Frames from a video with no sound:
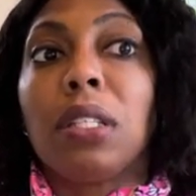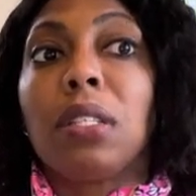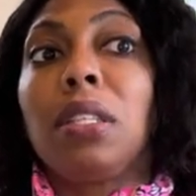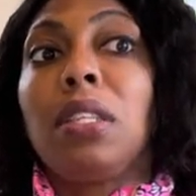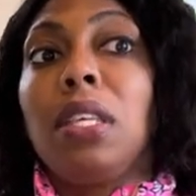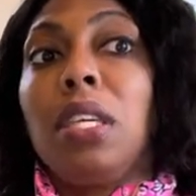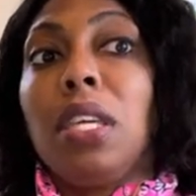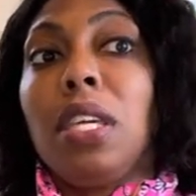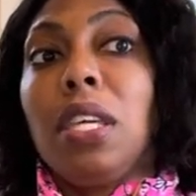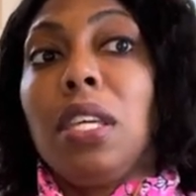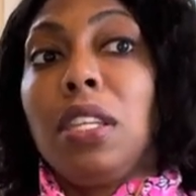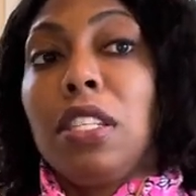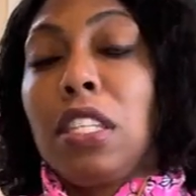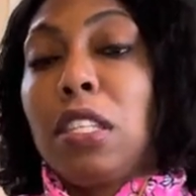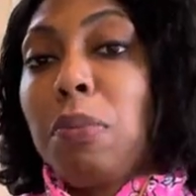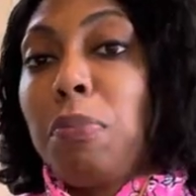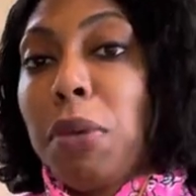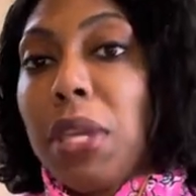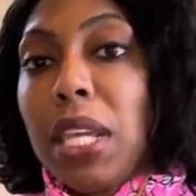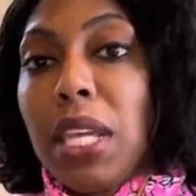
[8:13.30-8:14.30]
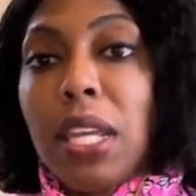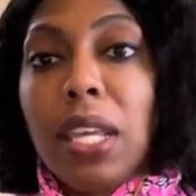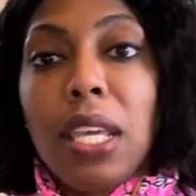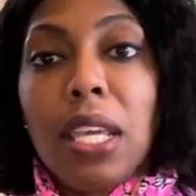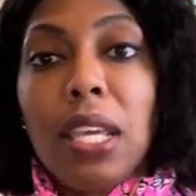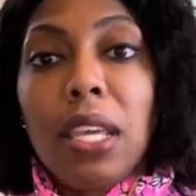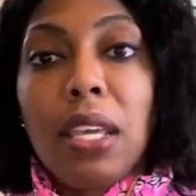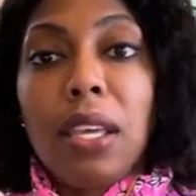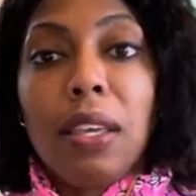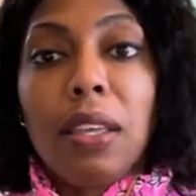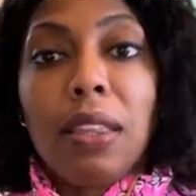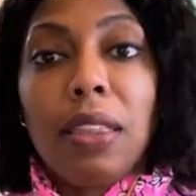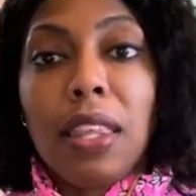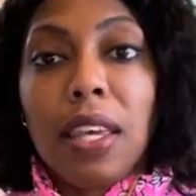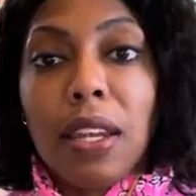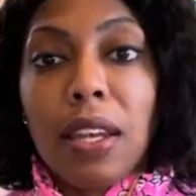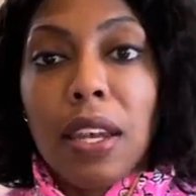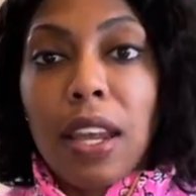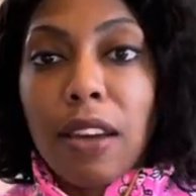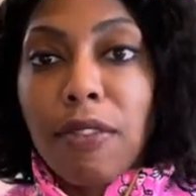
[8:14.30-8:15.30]
the Speedy, the
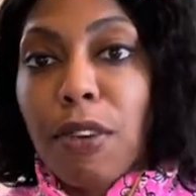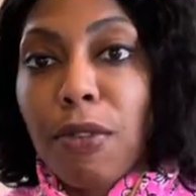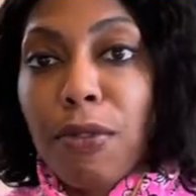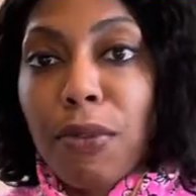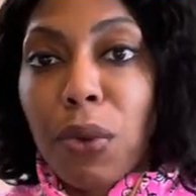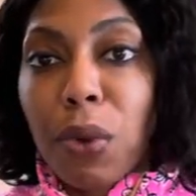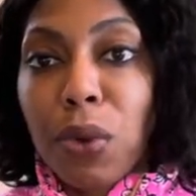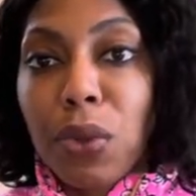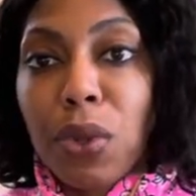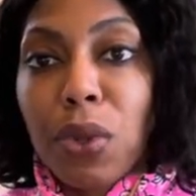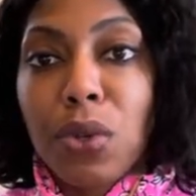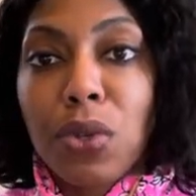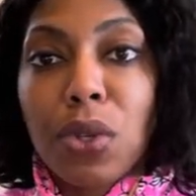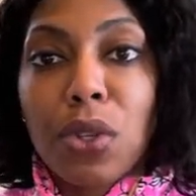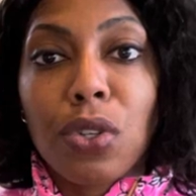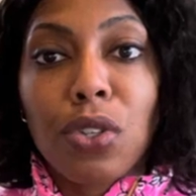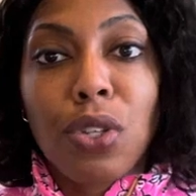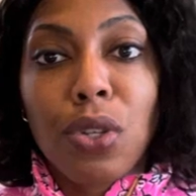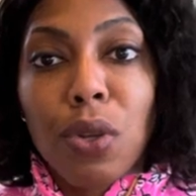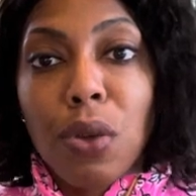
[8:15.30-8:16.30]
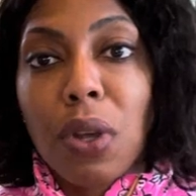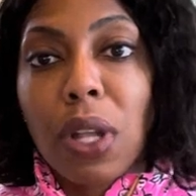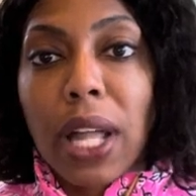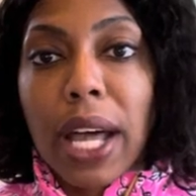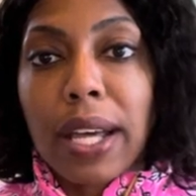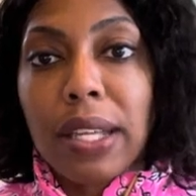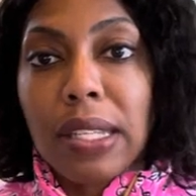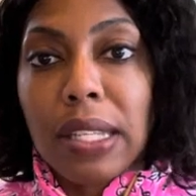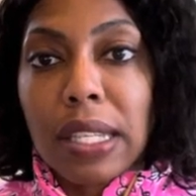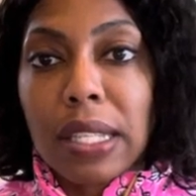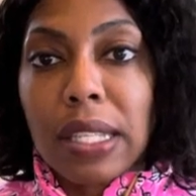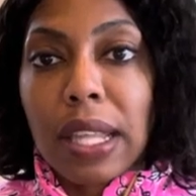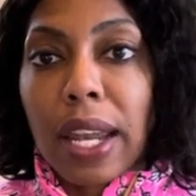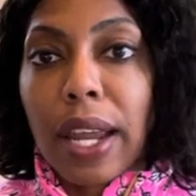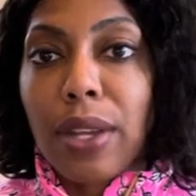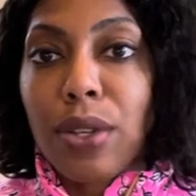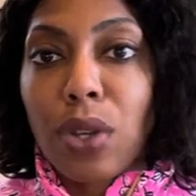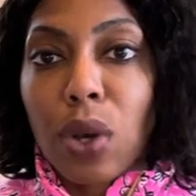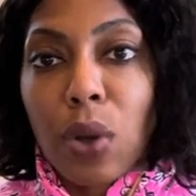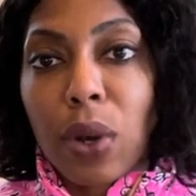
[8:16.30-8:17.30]
Neverfull. Those are two classics that I
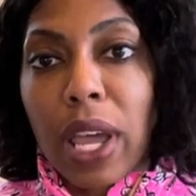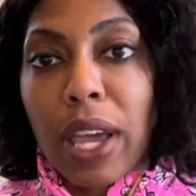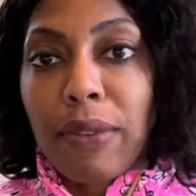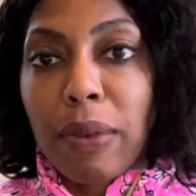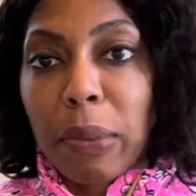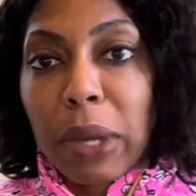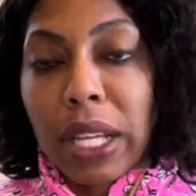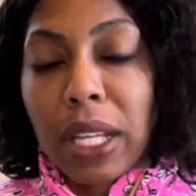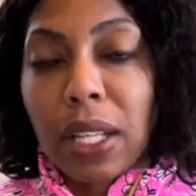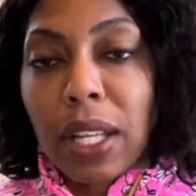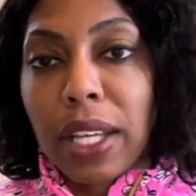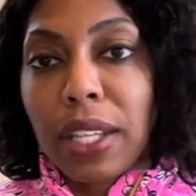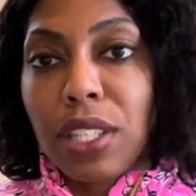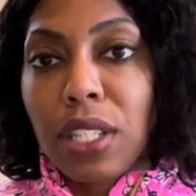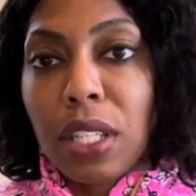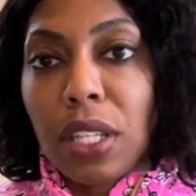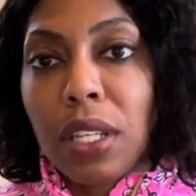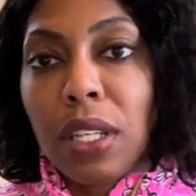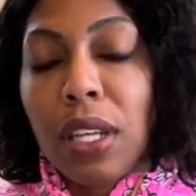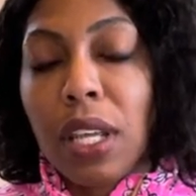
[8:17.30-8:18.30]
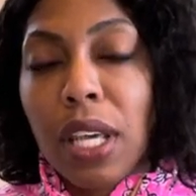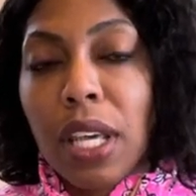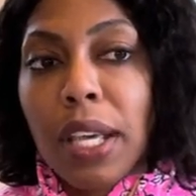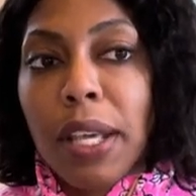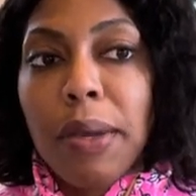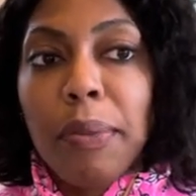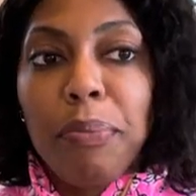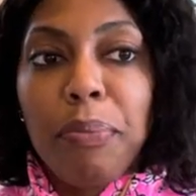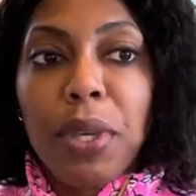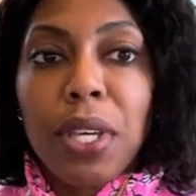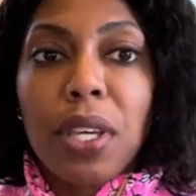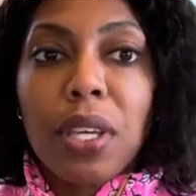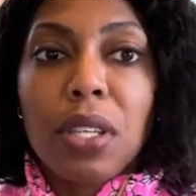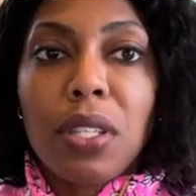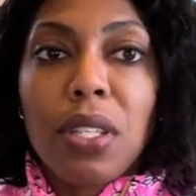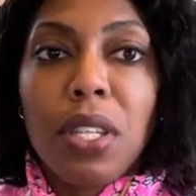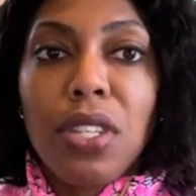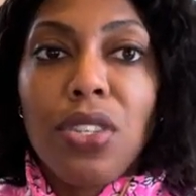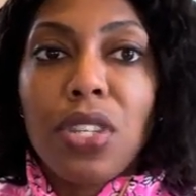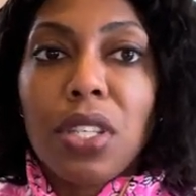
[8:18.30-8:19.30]
don't have in my collection because
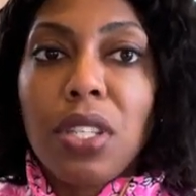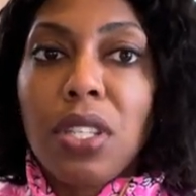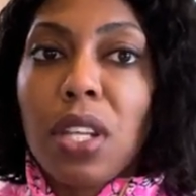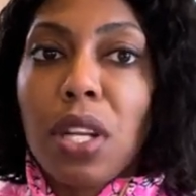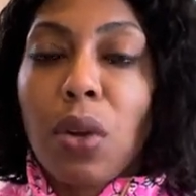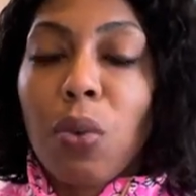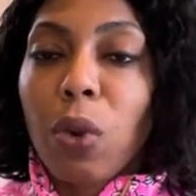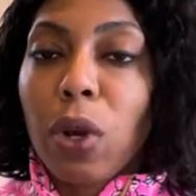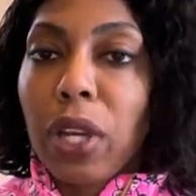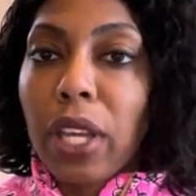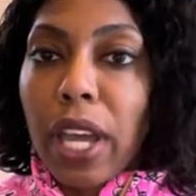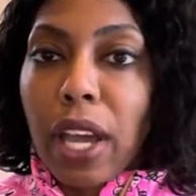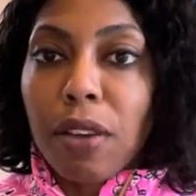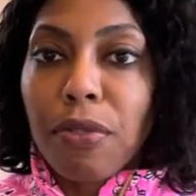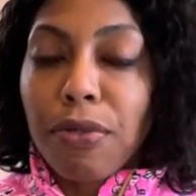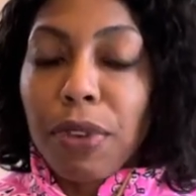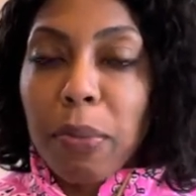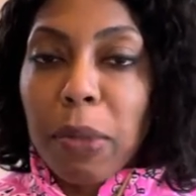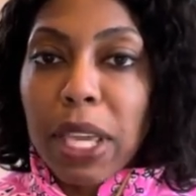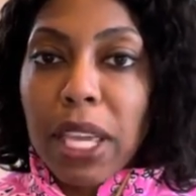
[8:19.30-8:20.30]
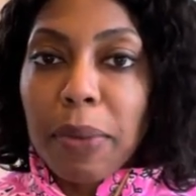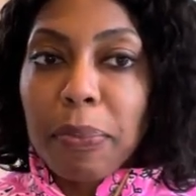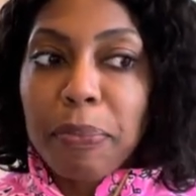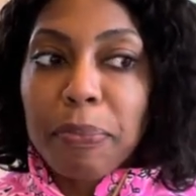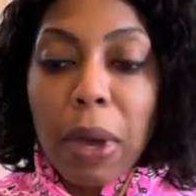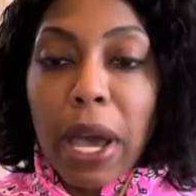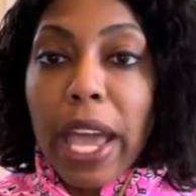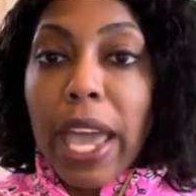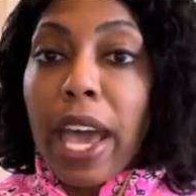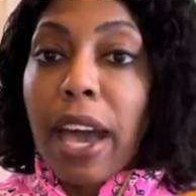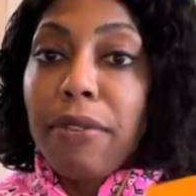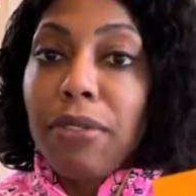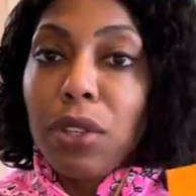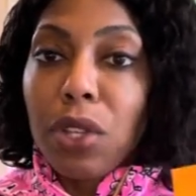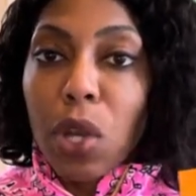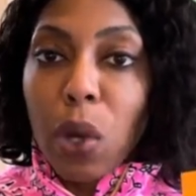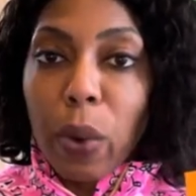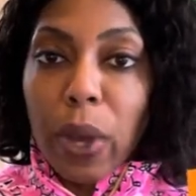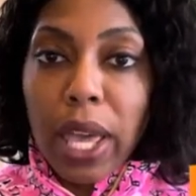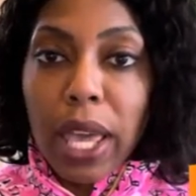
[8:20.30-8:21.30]
they just didn't work out for me. I have the
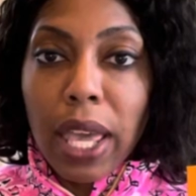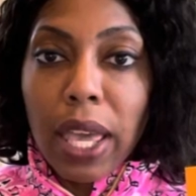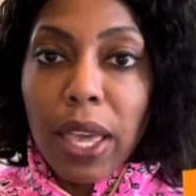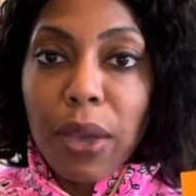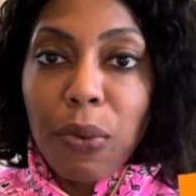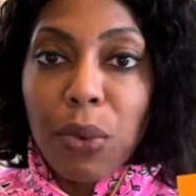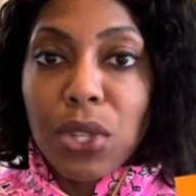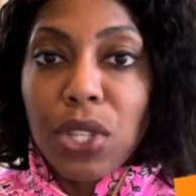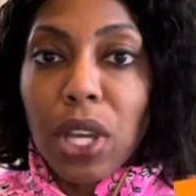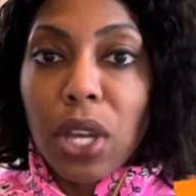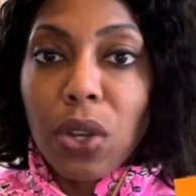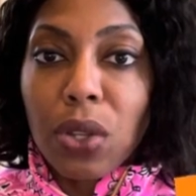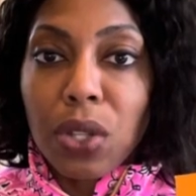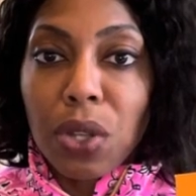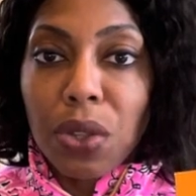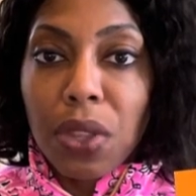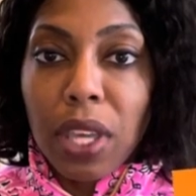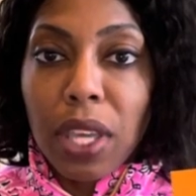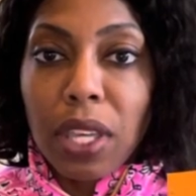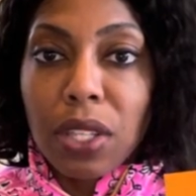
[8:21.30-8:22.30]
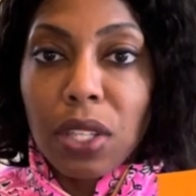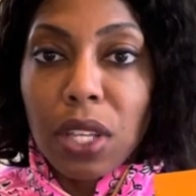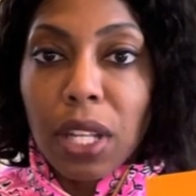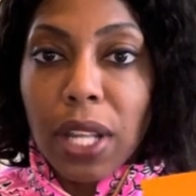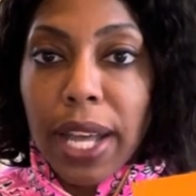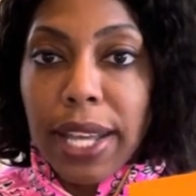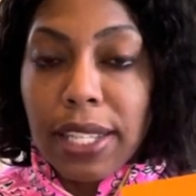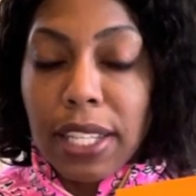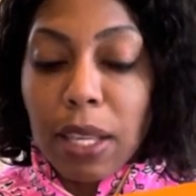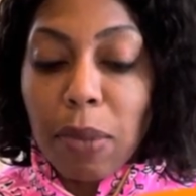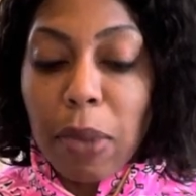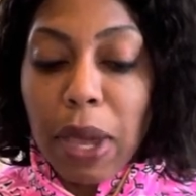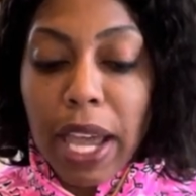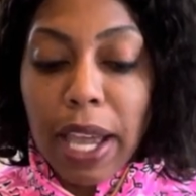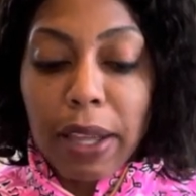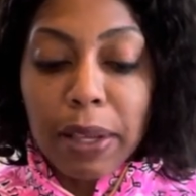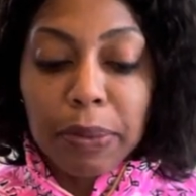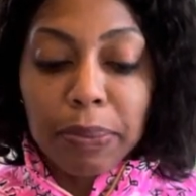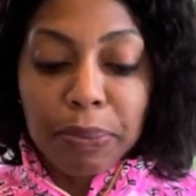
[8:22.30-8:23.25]
Noe, which I also think is a classic bag.